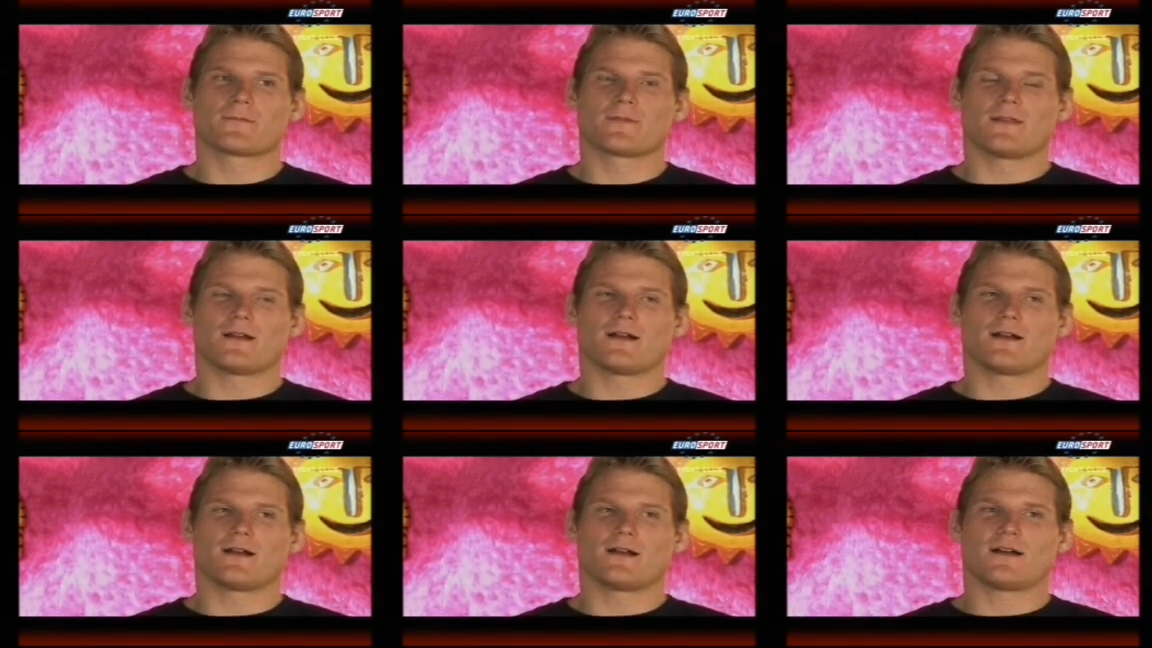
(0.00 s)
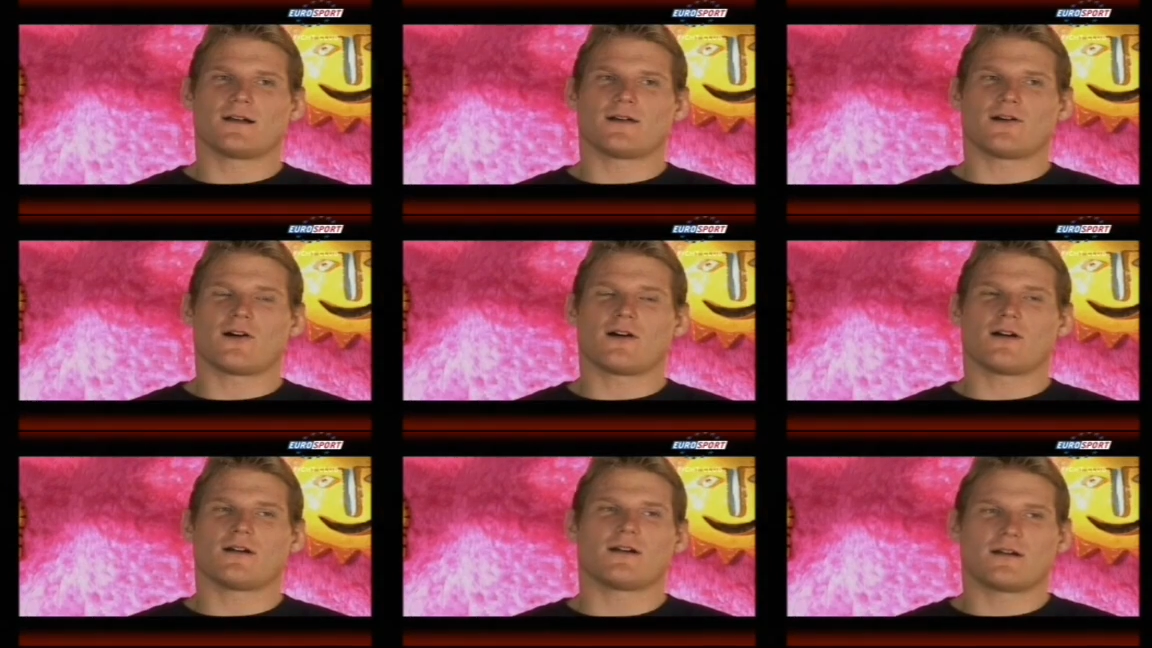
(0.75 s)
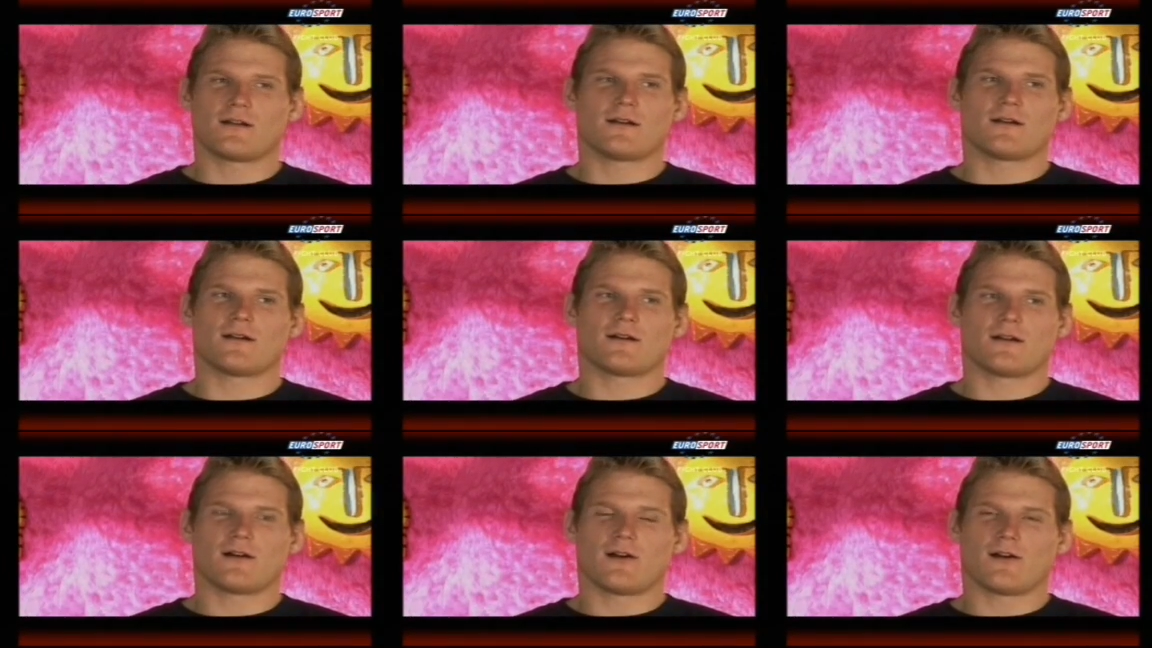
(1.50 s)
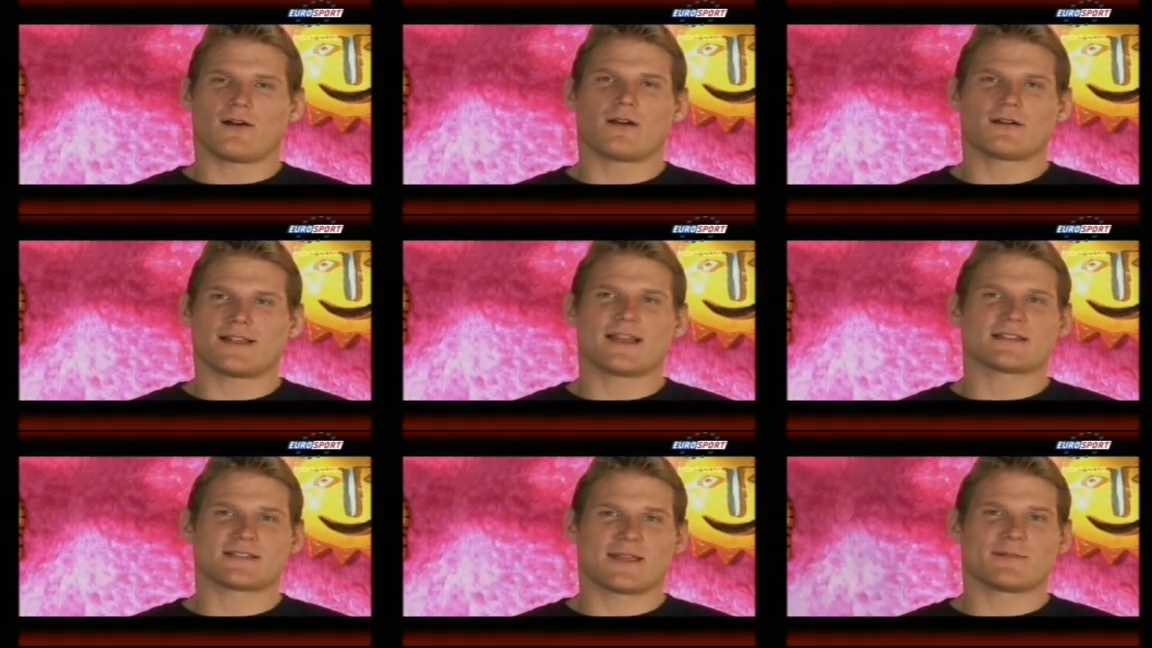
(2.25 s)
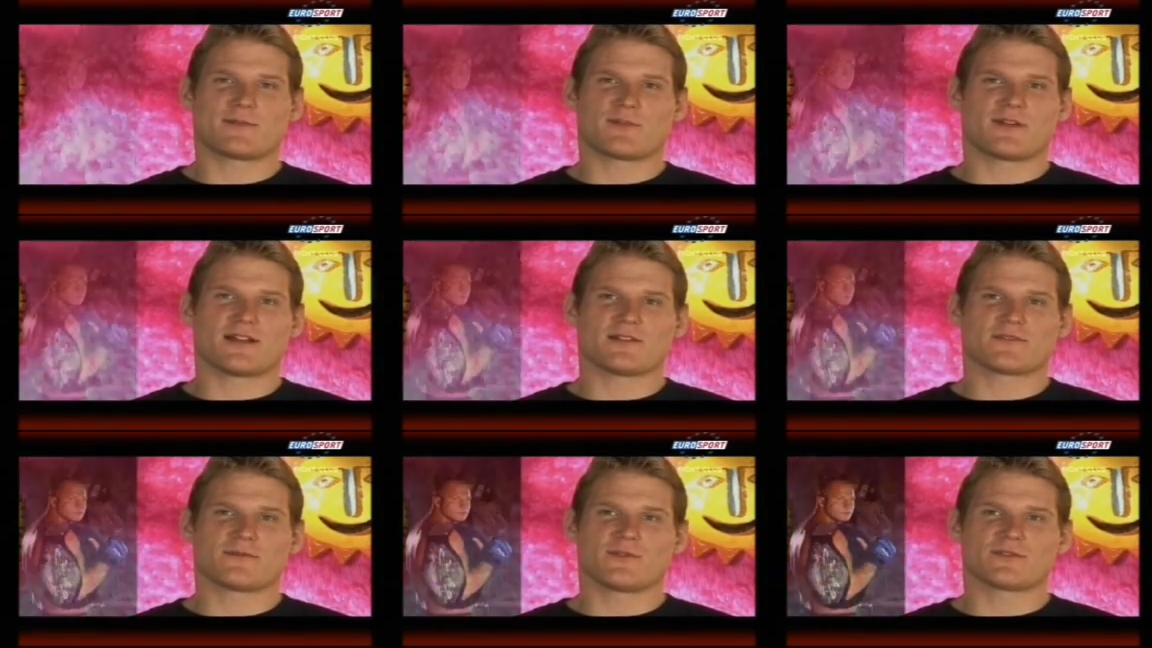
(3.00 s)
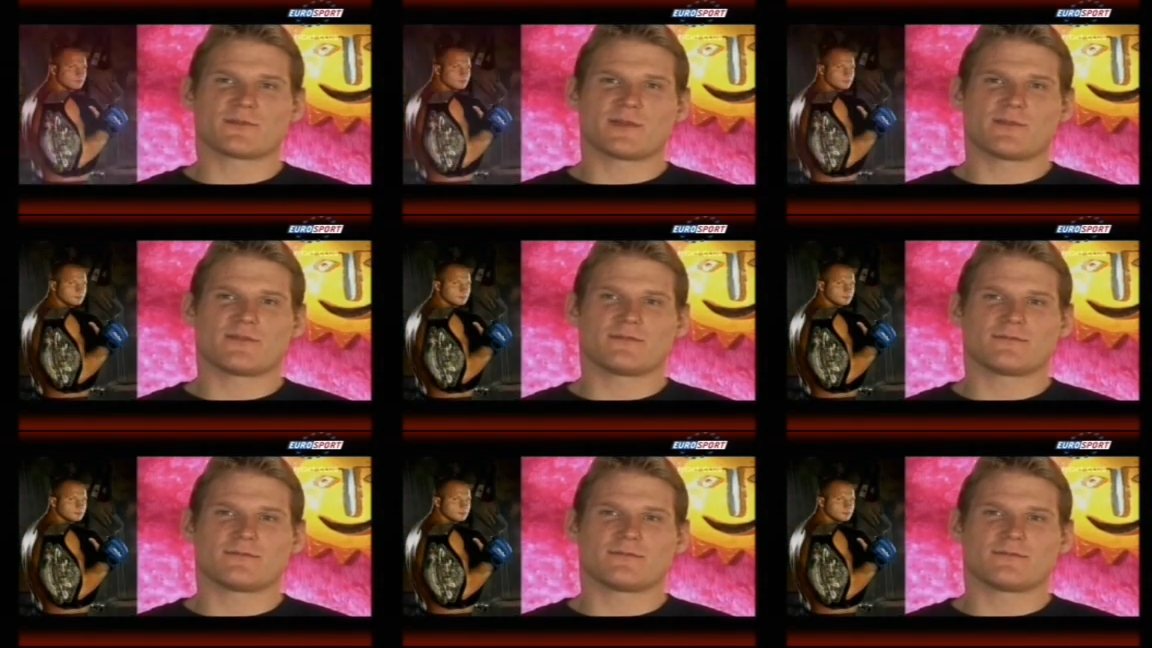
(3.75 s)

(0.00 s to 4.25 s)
A hard last name to pronounce for most people.